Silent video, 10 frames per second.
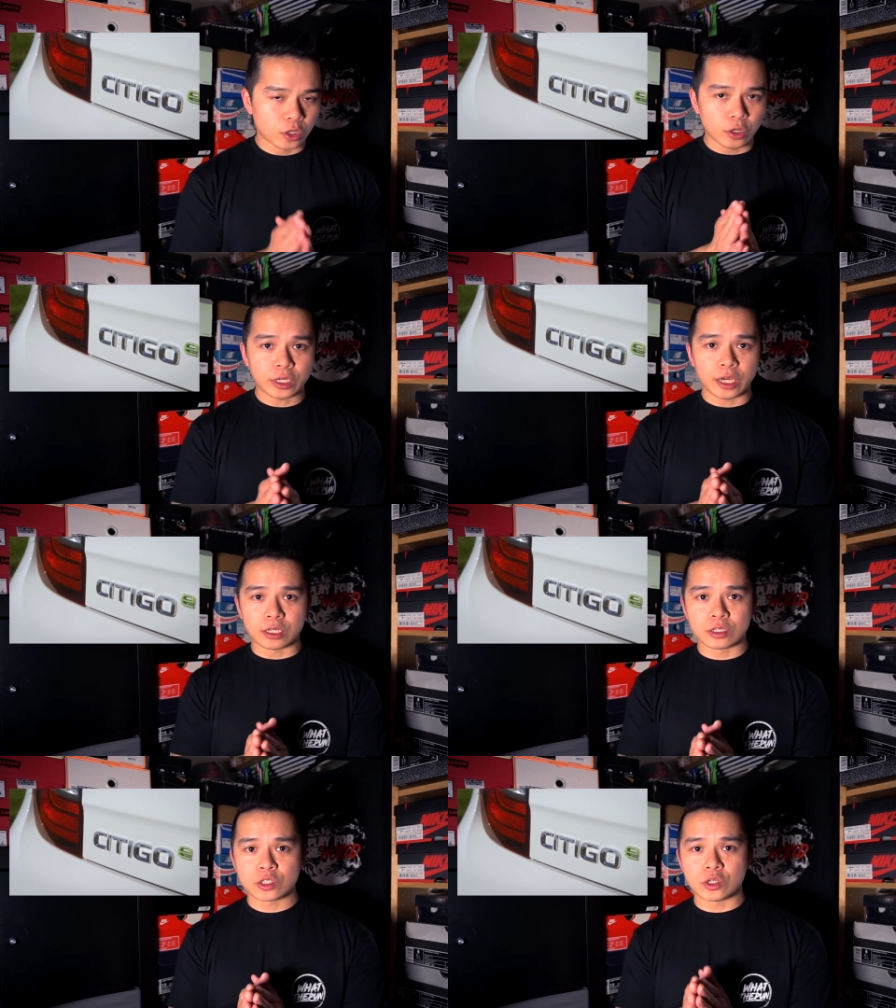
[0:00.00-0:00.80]
Okay,
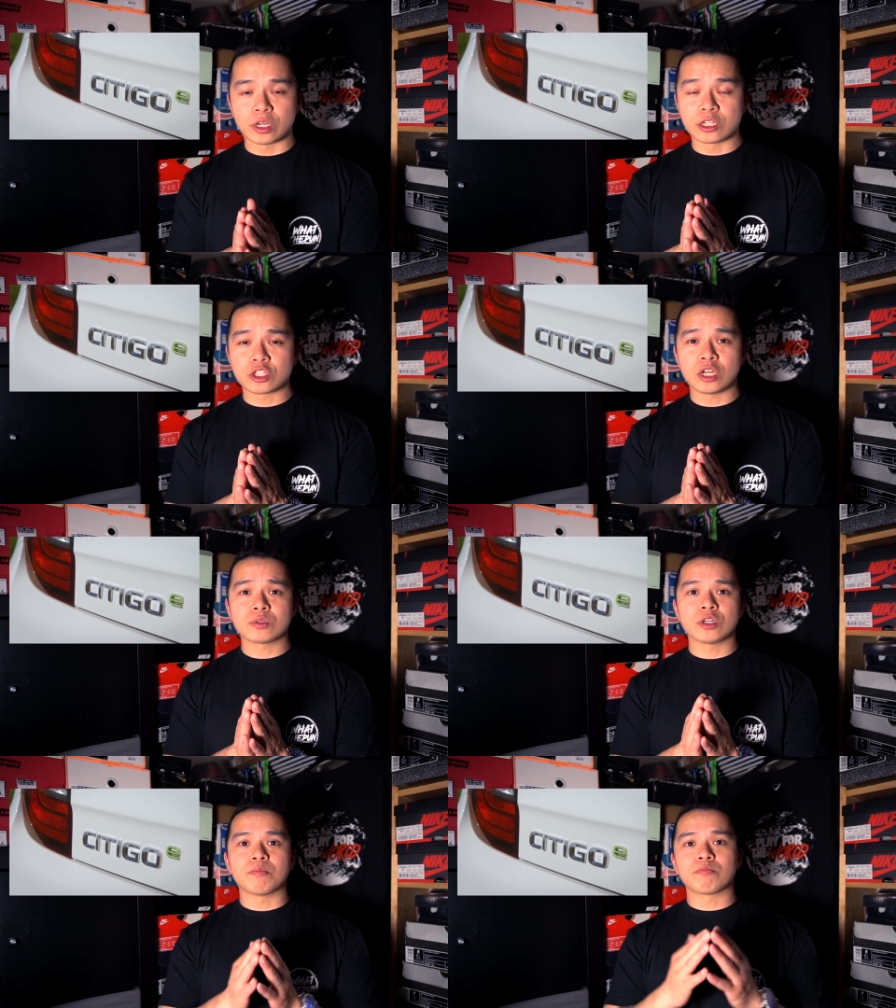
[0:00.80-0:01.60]
so in
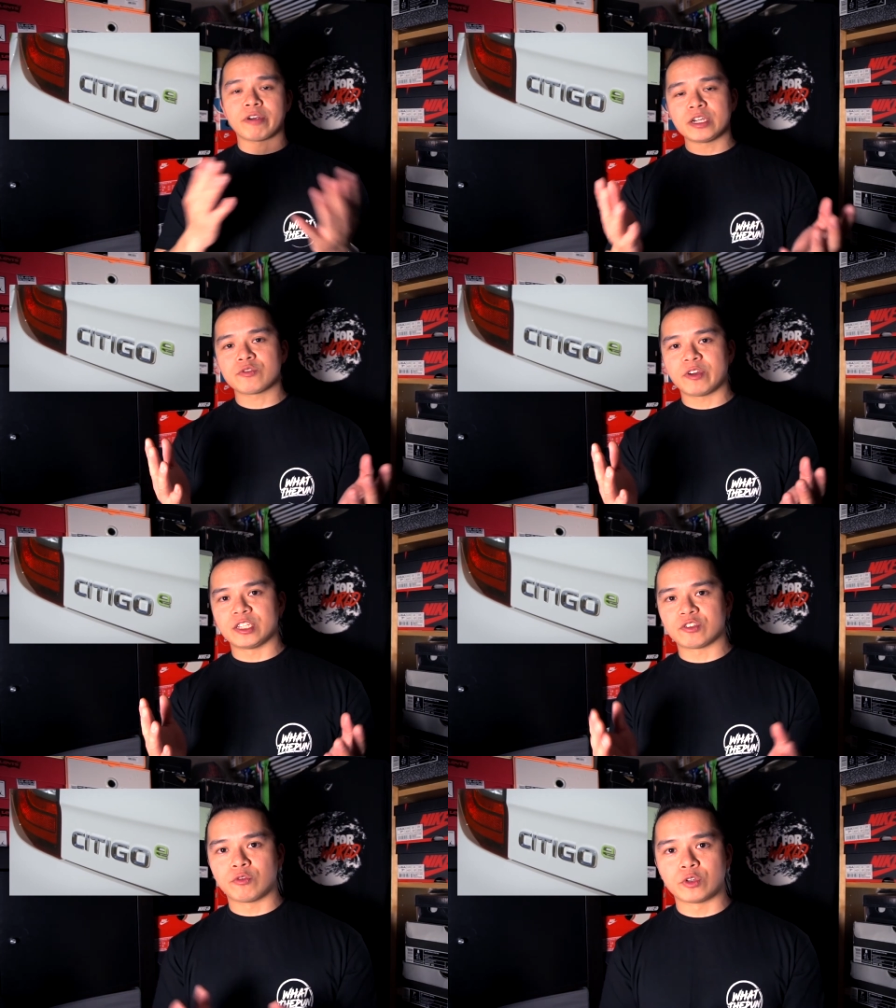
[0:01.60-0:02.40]
terms of price
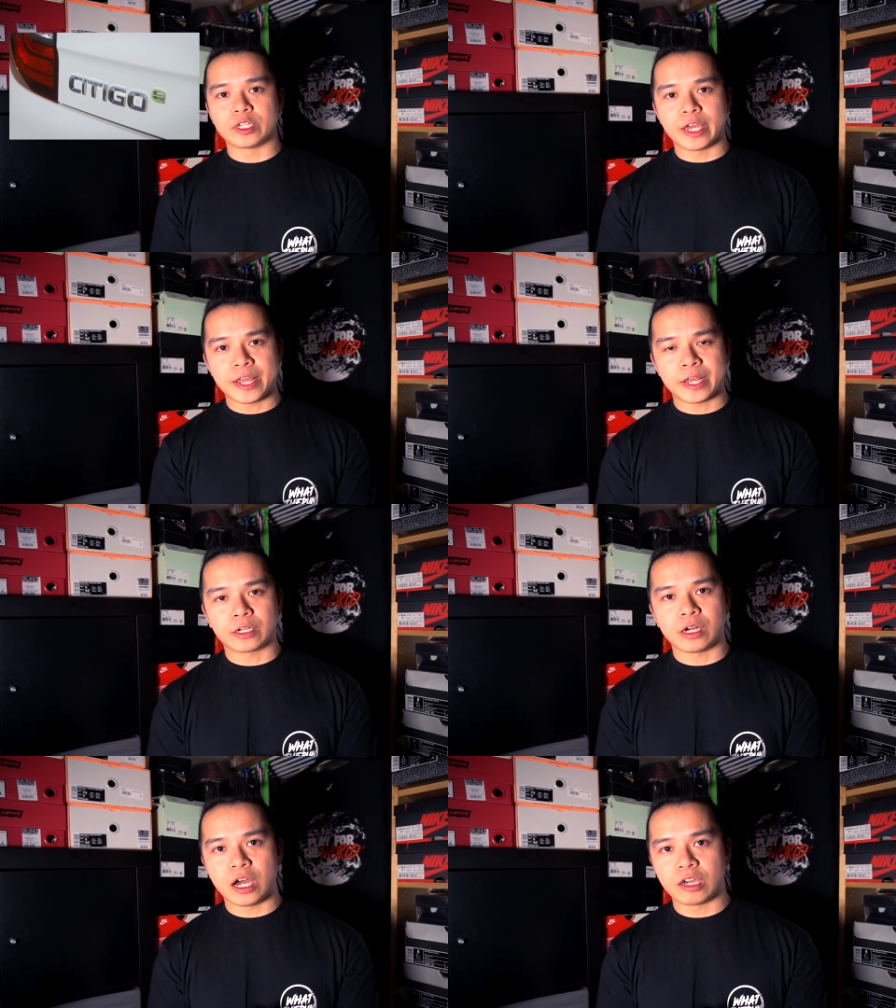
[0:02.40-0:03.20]
range for the
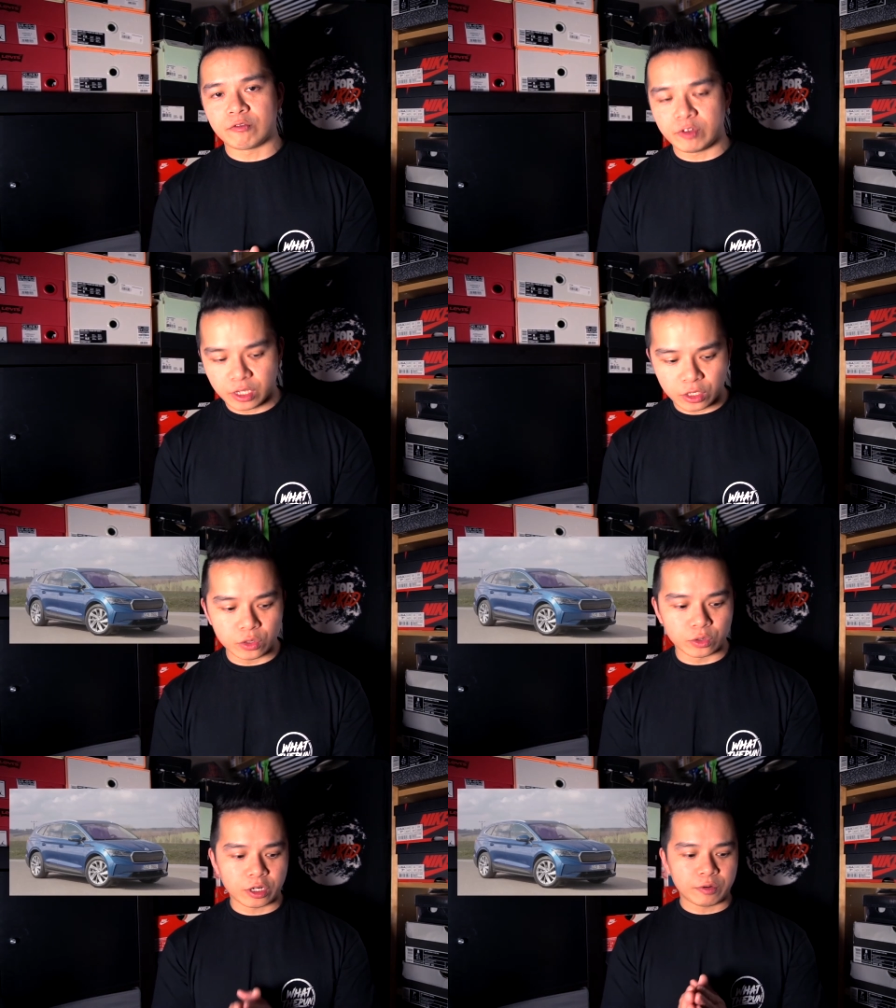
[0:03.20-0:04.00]
Enyaq iV,
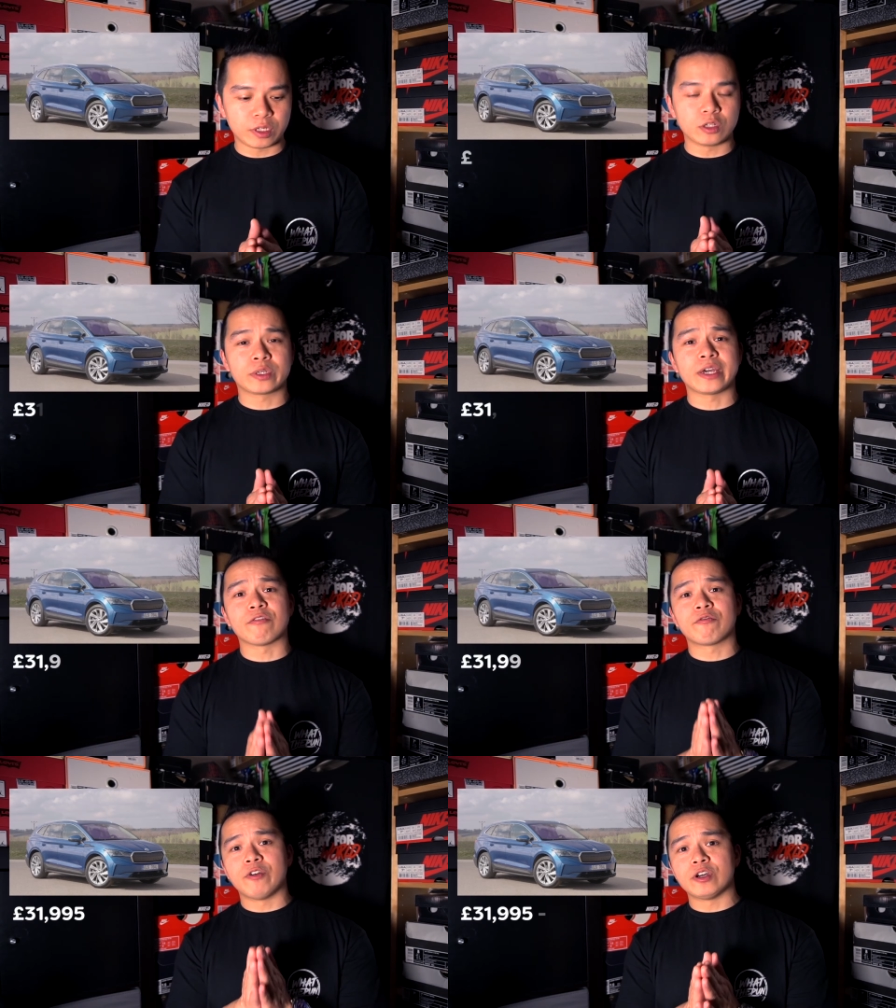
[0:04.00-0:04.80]
you're currently looking
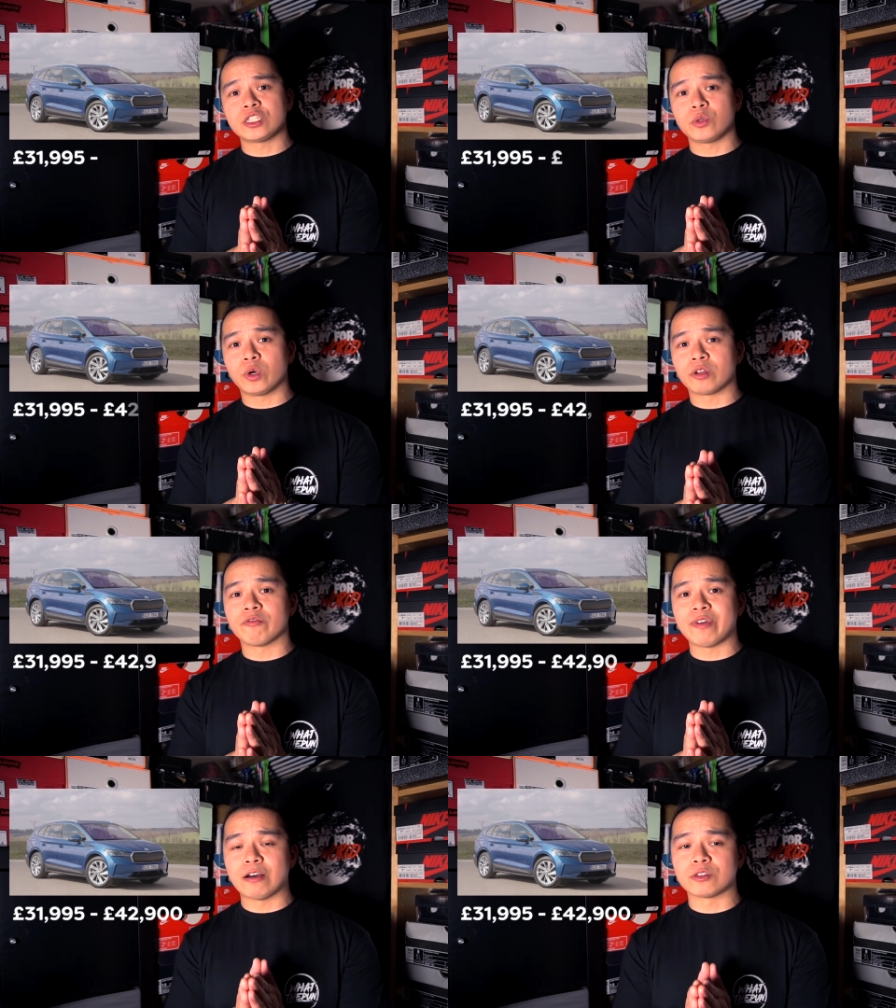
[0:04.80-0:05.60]
at
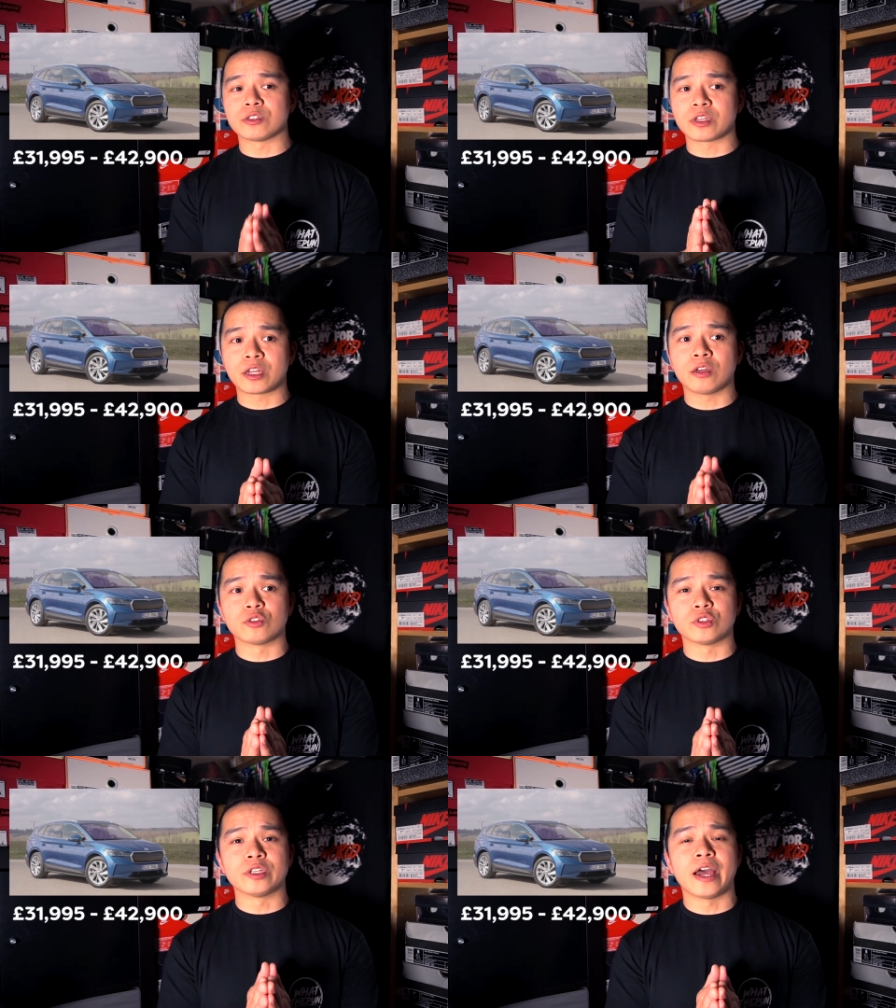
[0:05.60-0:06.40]

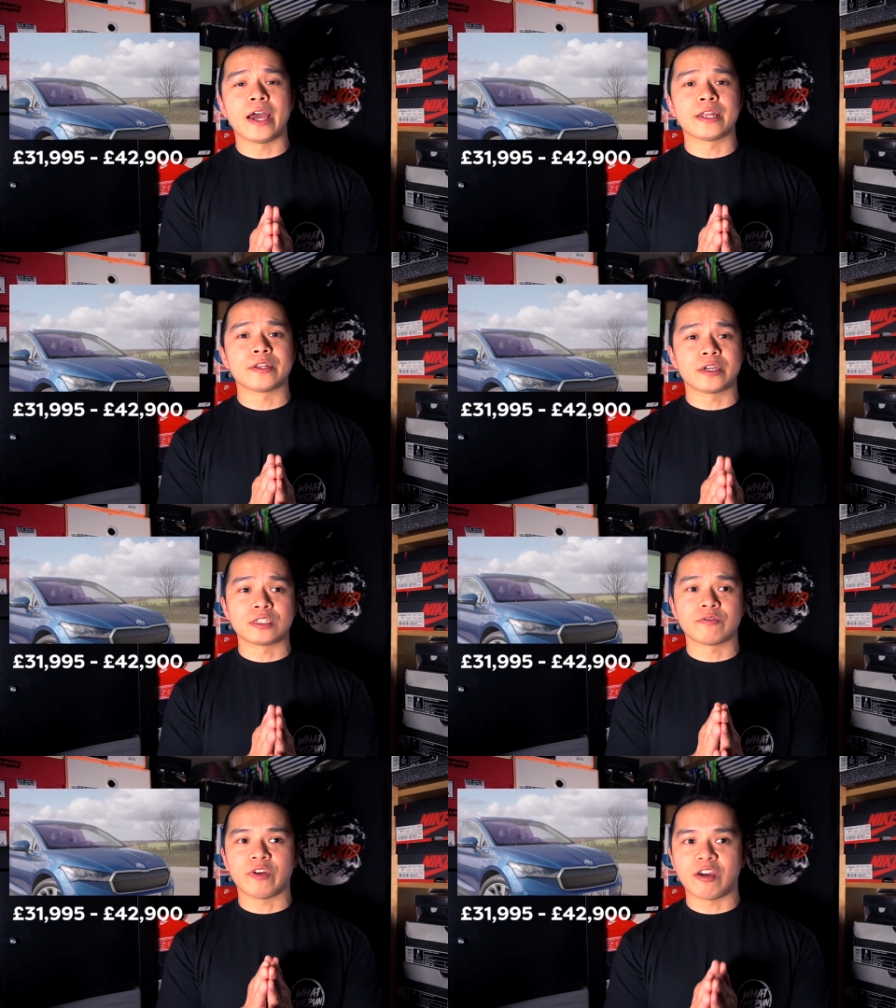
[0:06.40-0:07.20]

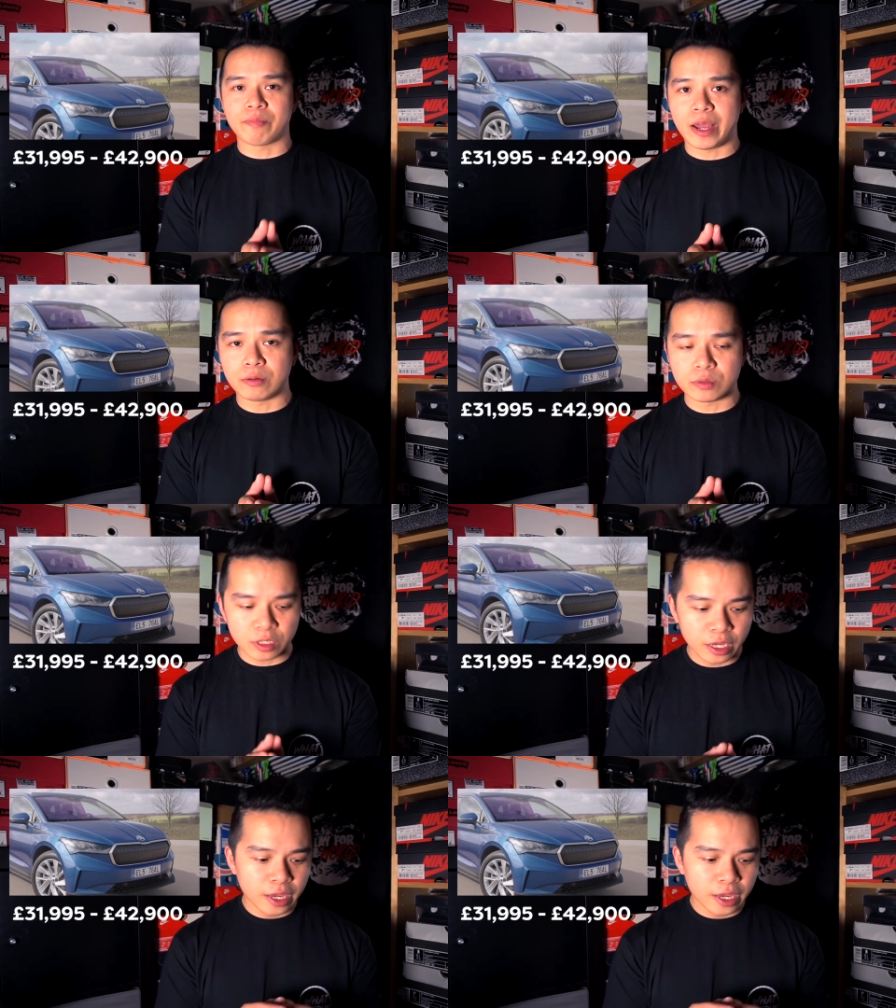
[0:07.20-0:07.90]
£31,995